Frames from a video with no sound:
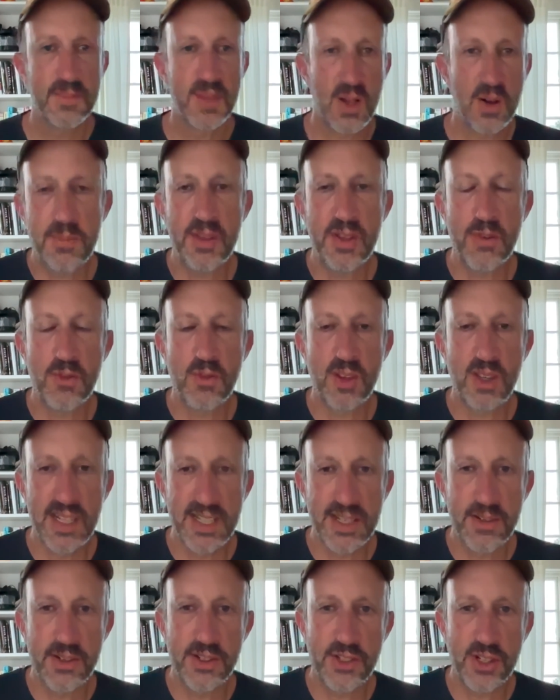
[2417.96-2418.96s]
Some of the
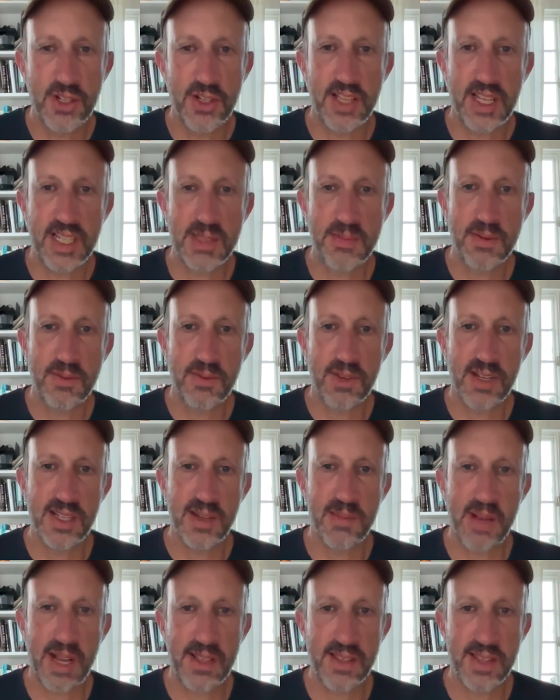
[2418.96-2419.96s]
literature that's been
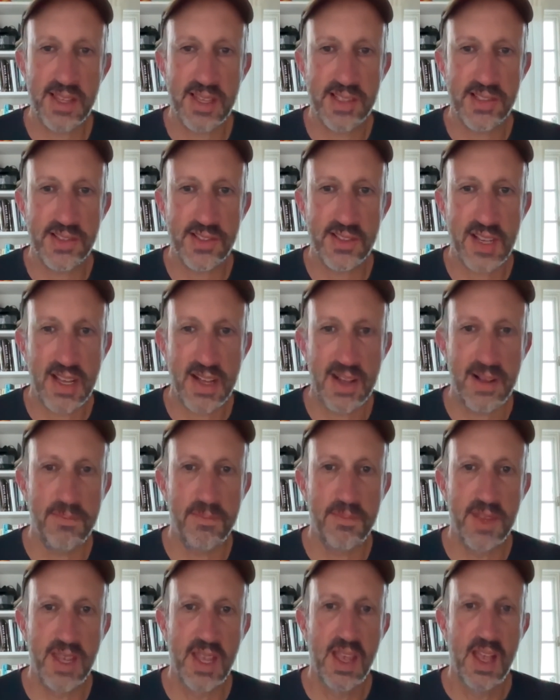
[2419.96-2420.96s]
written about this,
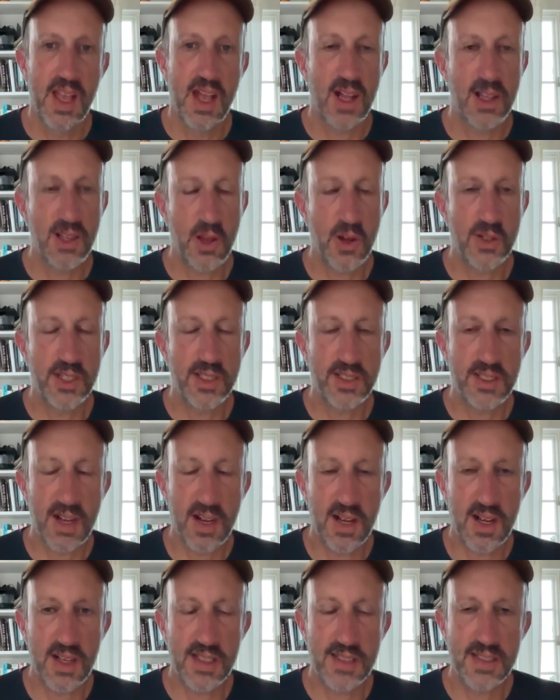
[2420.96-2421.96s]
Alone at
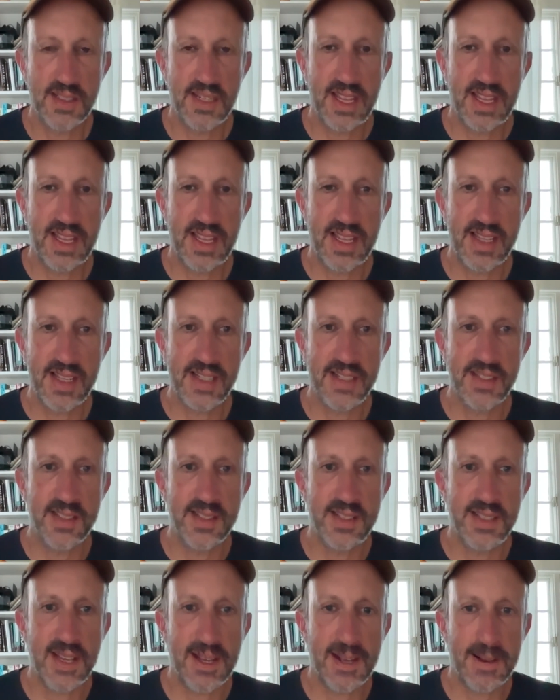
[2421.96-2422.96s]
Dawn,
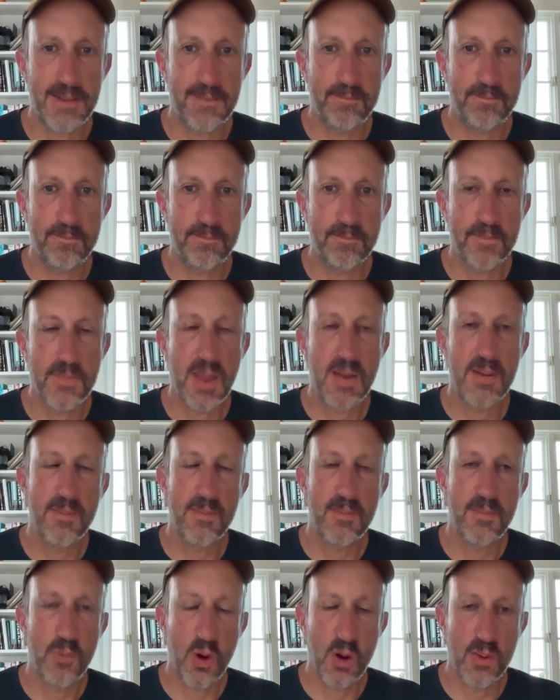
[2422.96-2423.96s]
and
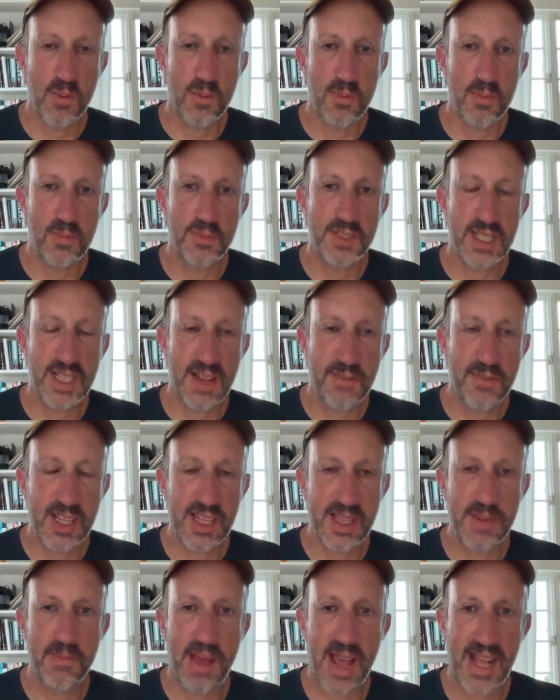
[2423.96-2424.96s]
more
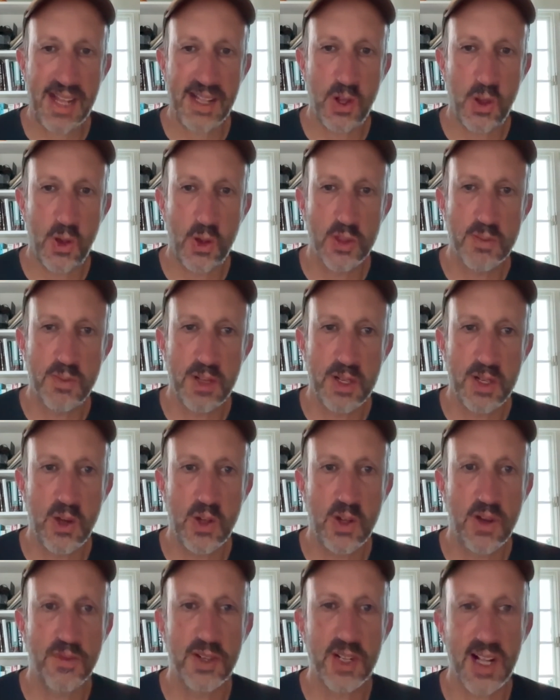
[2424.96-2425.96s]
significantly, Matt Cole's book
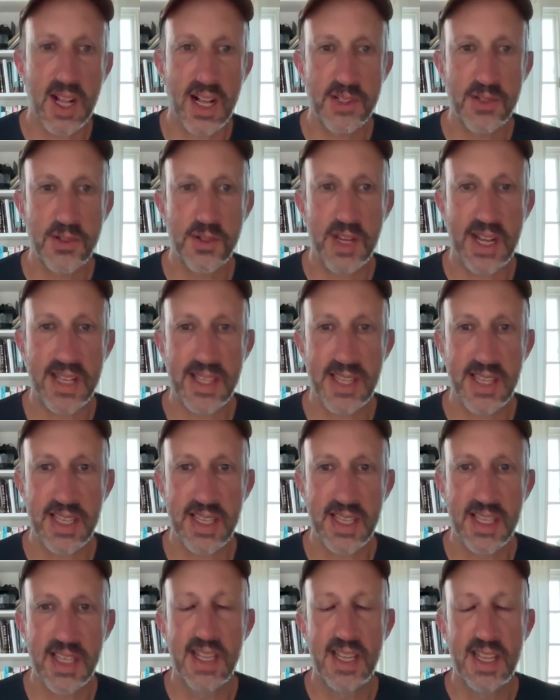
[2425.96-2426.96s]
Code Over Country, I
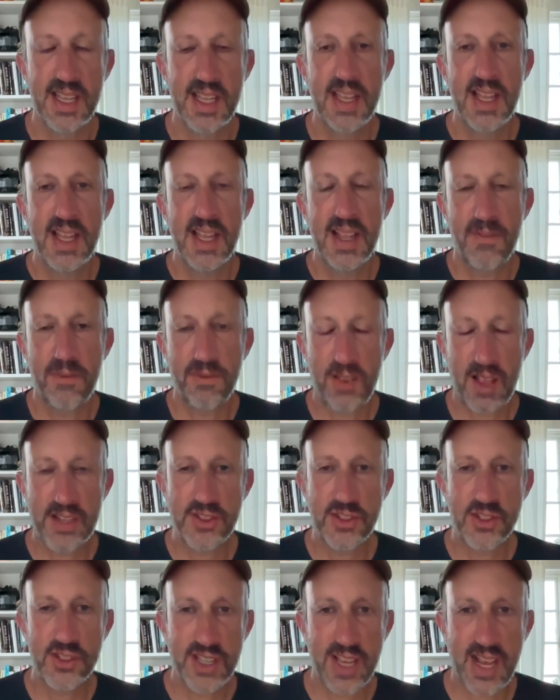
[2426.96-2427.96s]
think,
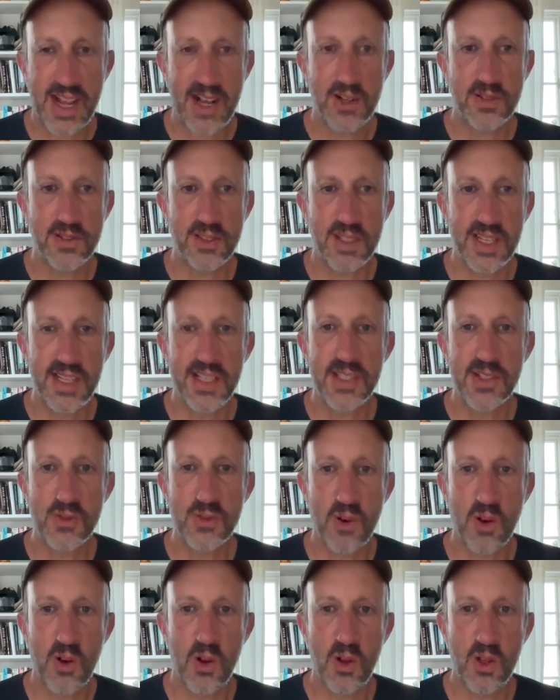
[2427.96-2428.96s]
fleshes out his
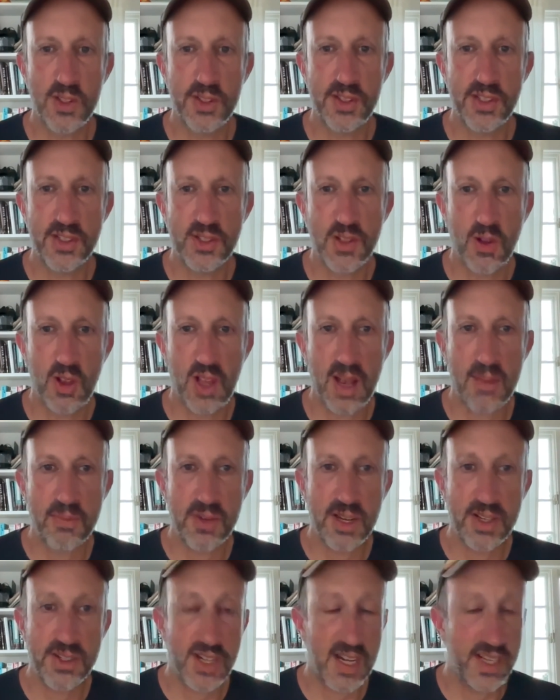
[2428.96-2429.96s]
role in this whole
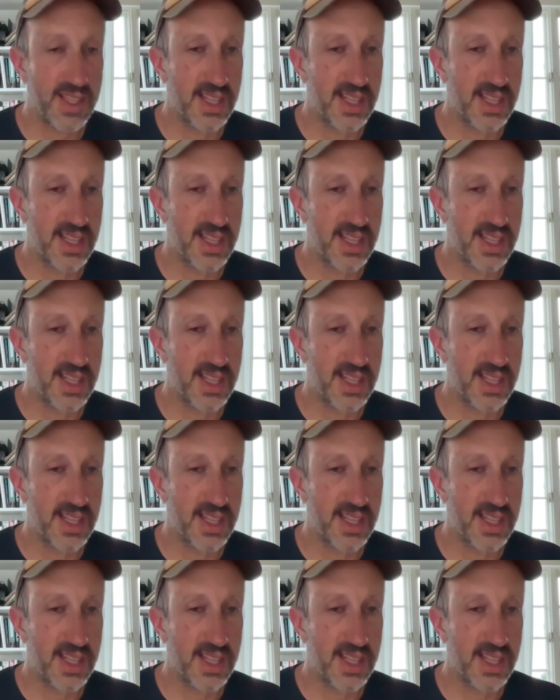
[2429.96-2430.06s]
operation.